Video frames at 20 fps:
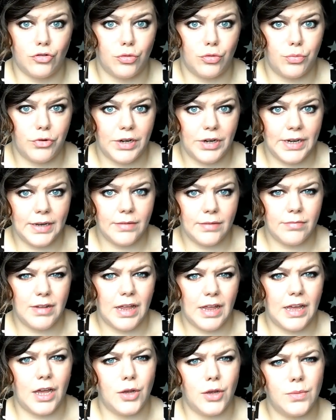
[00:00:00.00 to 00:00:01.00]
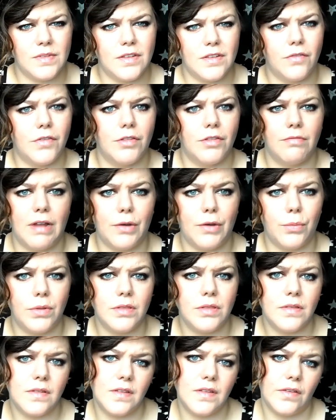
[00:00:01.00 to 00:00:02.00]
Strawberry? Like, I always go for the red
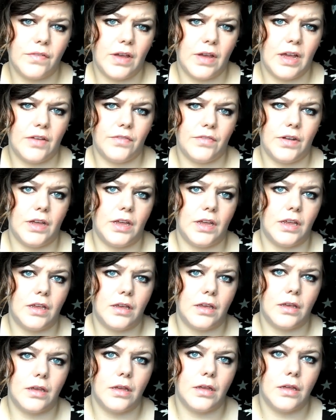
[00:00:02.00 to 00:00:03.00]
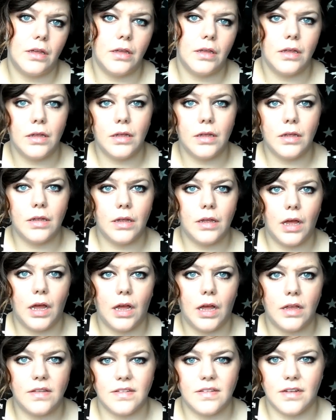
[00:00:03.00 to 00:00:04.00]
ones if I have like
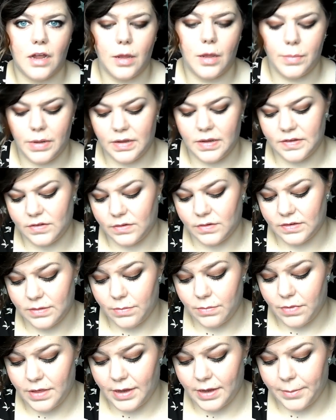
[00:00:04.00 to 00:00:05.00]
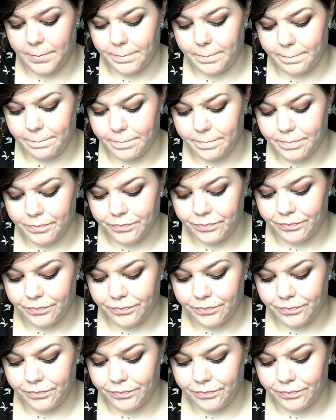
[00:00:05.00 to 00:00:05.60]
uh, Starburst or something.